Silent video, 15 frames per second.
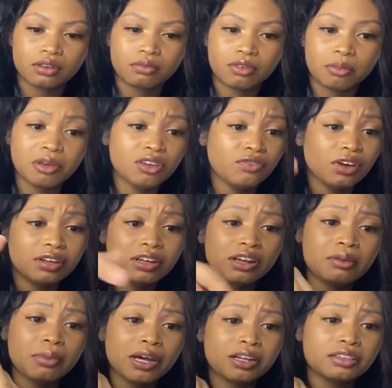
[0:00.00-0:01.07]
Maybe you found out
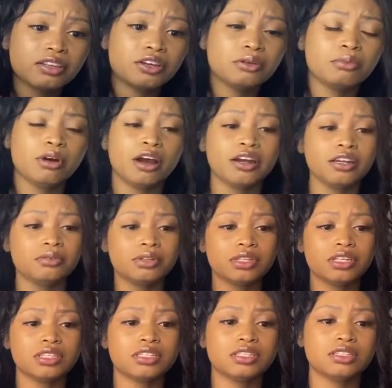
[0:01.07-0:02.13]
about a third party with
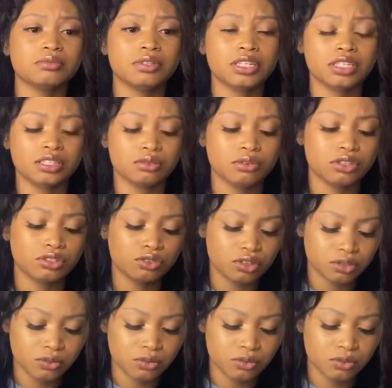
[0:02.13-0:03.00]
this Three of Swords.